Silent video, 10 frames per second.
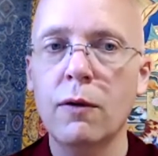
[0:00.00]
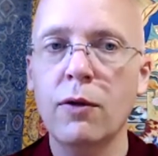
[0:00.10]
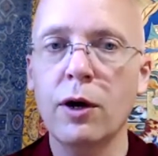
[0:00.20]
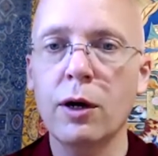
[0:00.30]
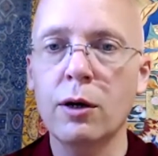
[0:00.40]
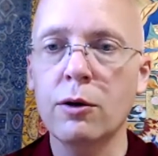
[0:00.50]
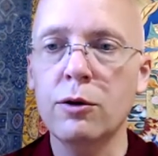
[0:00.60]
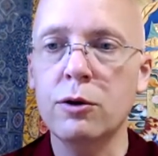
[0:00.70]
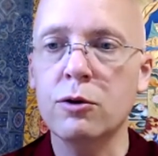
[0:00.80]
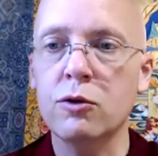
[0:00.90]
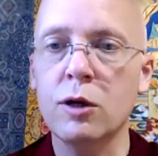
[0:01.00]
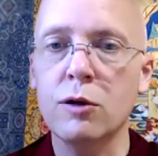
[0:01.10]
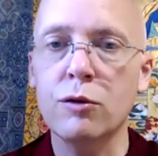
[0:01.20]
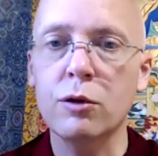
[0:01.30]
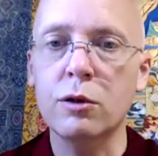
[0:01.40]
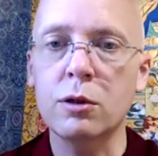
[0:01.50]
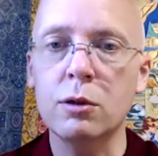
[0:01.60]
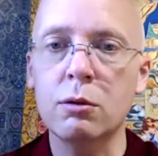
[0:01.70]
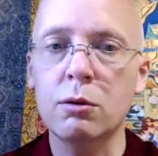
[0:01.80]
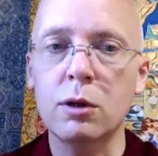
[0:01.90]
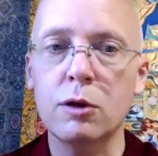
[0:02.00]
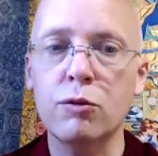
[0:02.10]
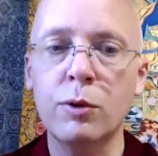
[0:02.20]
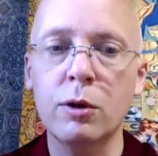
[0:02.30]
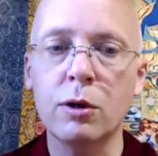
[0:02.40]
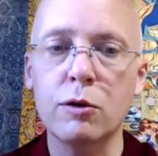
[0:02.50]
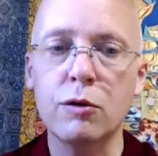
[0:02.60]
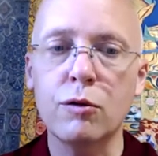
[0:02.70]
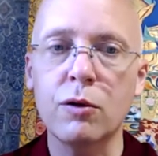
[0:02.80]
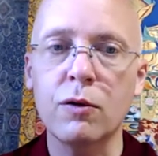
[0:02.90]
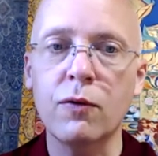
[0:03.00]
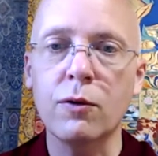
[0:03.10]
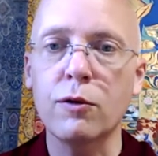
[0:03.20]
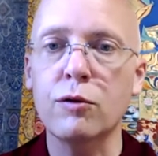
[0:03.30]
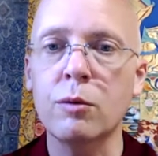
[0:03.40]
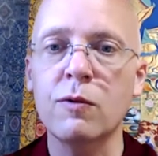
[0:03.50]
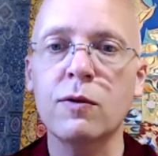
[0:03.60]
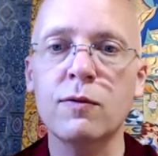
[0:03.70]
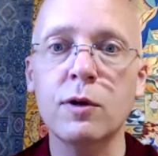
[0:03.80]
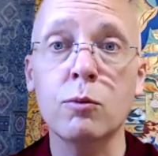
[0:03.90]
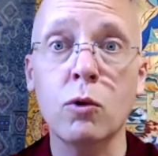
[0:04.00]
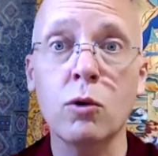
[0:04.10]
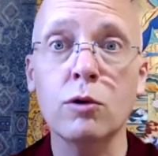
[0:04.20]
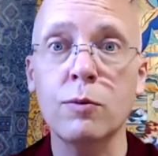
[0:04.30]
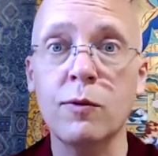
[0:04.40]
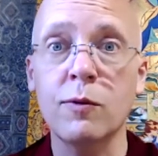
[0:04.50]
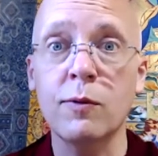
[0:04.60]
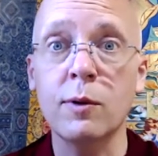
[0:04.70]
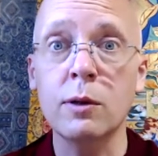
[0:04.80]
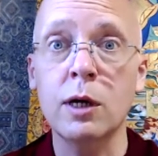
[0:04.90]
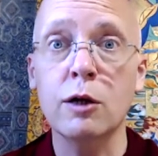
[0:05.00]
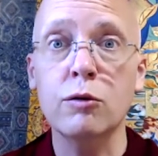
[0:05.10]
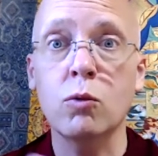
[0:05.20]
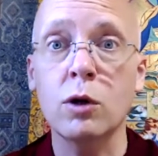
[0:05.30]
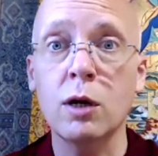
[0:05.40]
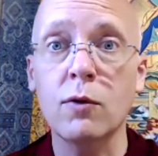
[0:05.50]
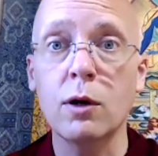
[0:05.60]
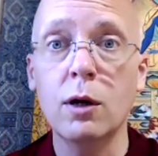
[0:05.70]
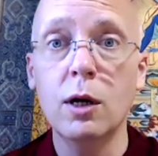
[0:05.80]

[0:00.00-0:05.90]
Uh, in your translation experience and so forth. And some of you have done more, some of you have done less, whatever.